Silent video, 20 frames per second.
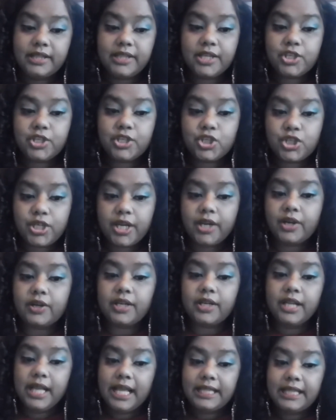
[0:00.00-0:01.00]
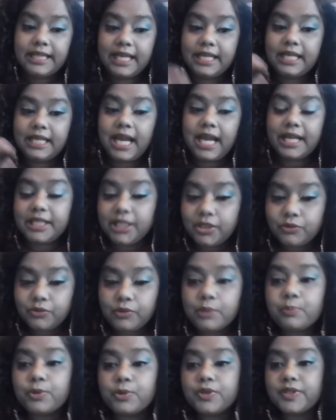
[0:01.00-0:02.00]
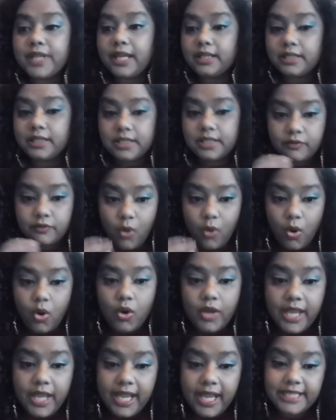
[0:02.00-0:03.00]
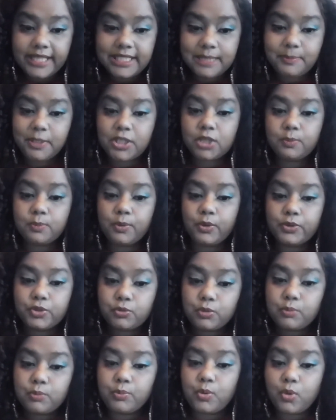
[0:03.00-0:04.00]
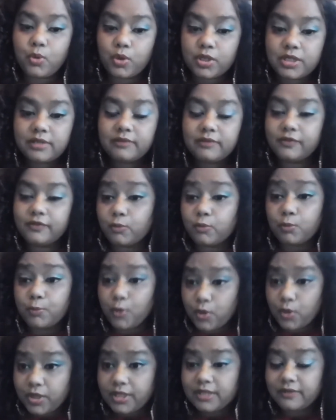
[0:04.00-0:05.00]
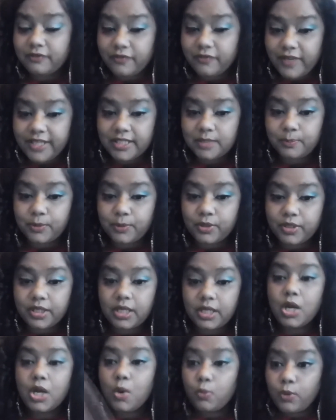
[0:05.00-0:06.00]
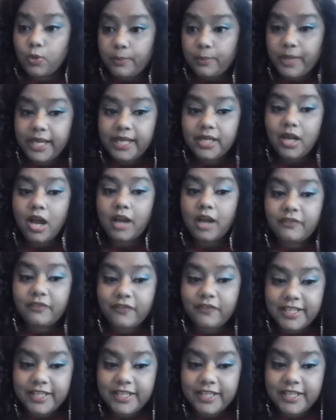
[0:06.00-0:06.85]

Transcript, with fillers: that shared that 93% of all hate speech posts report to, reported to Facebook remain on